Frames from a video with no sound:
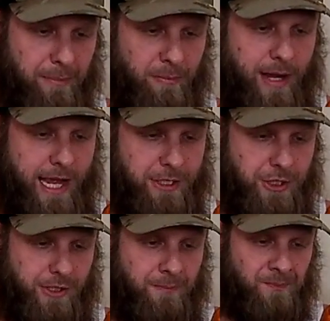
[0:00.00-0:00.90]

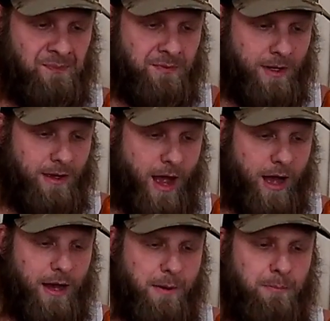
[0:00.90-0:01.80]
mash,
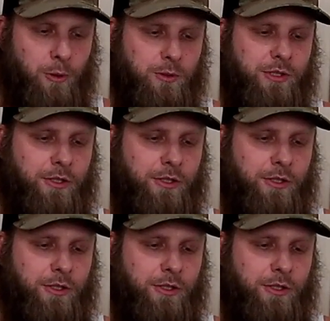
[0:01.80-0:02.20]
boot